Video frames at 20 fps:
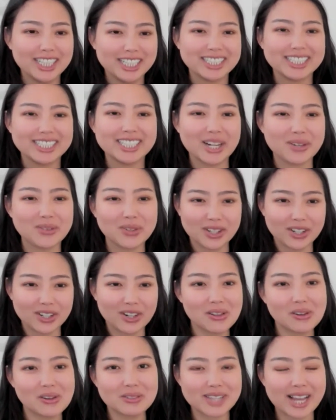Today, we're going to
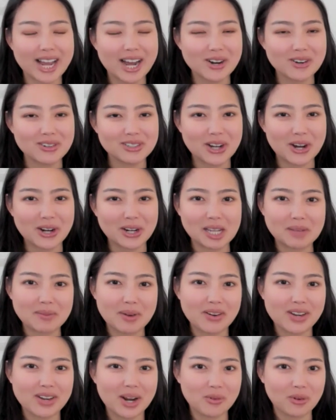close out talking
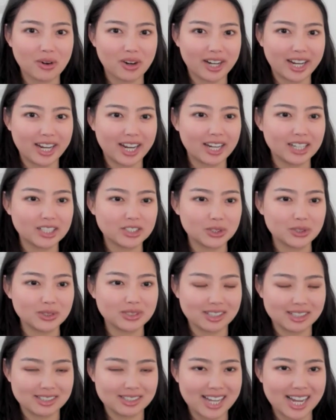about networking to
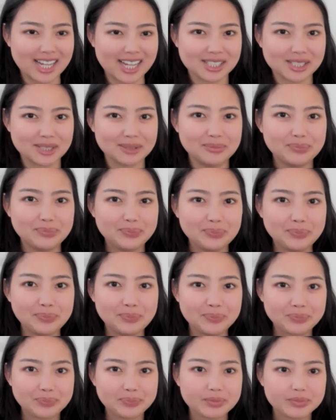success.
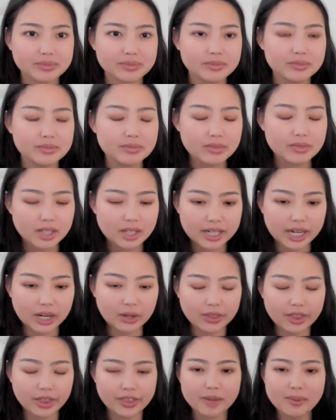
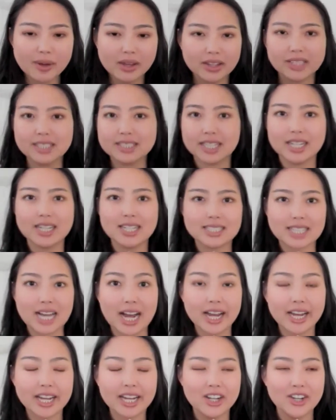Now, the thing about LinkedIn is
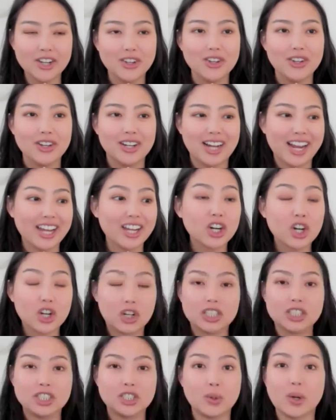I
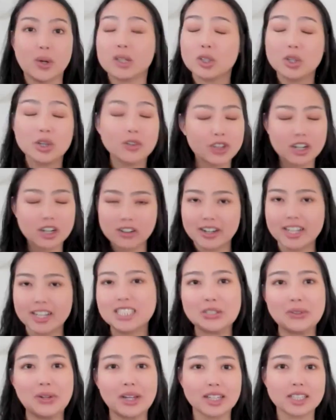encourage you, I don't know if you're already
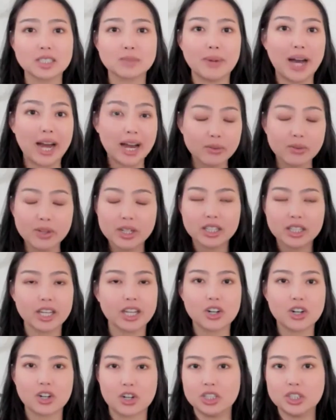doing this, but I really
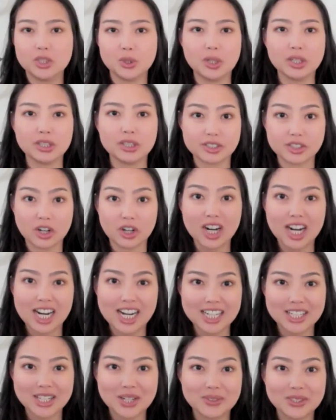encourage you all to start
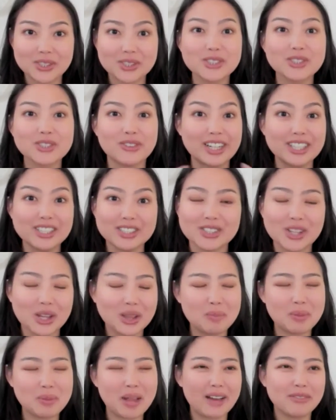connecting with strangers on
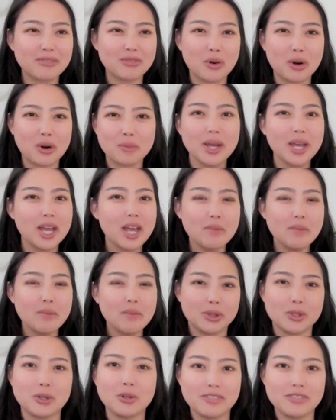the platform,
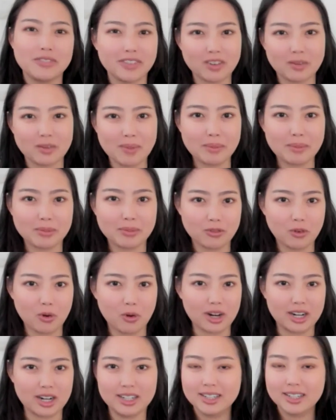people you have never met
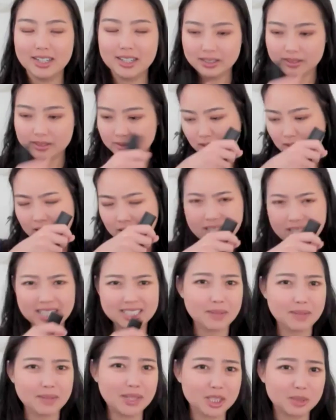before. As
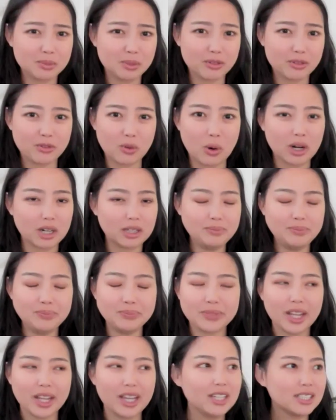I mentioned before,
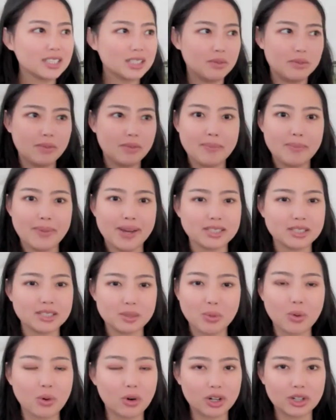some of my best
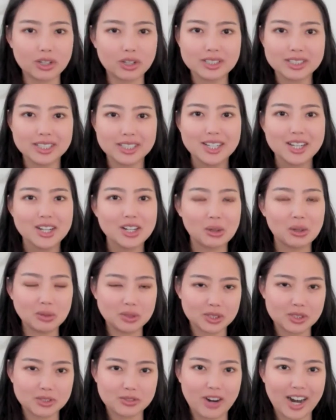supporters,
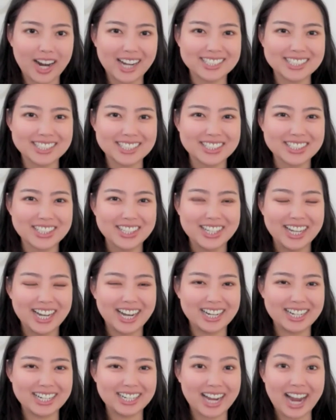closest friends
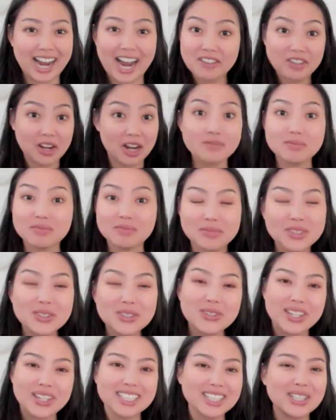have come
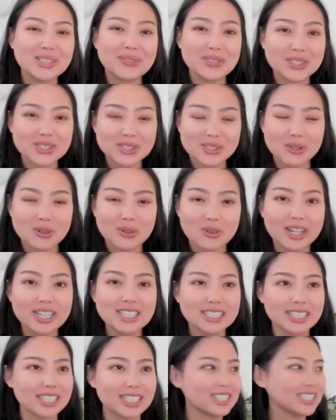through LinkedIn, which is so
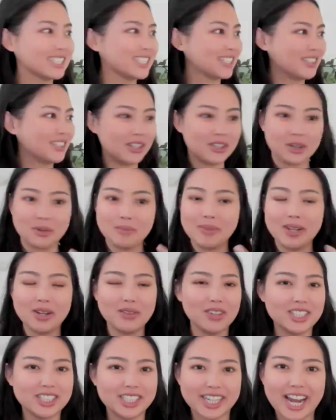crazy. It's either me
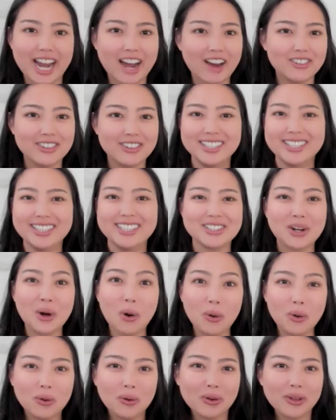reaching out
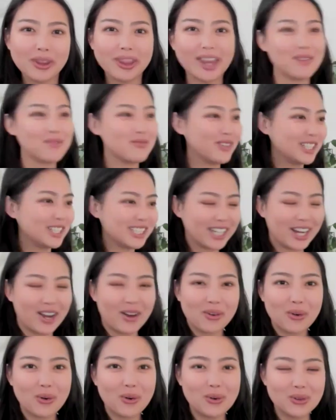cold, them reaching
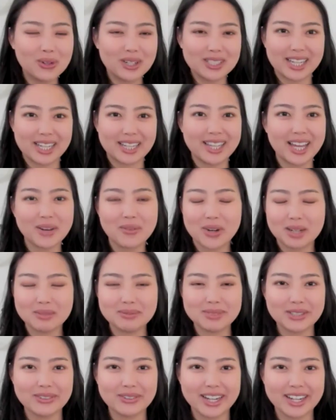out cold because they like what I'm
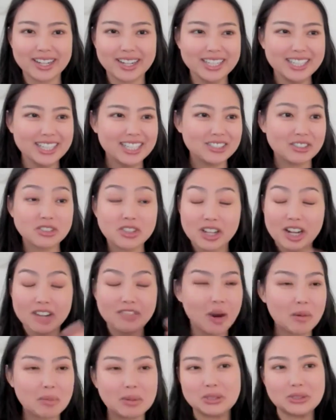doing. So there's a lot
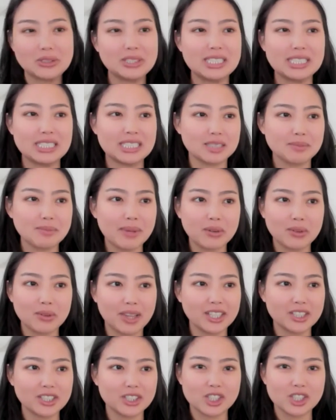of opportunity to just make
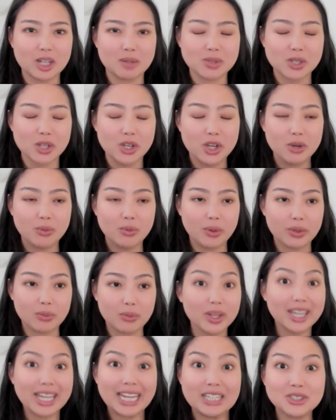relationships with
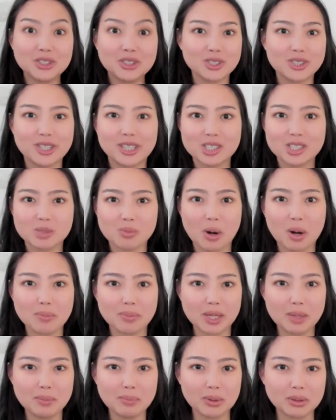really interesting, smart
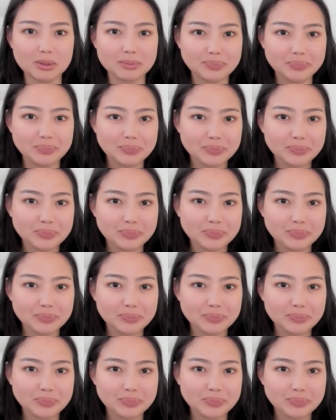people.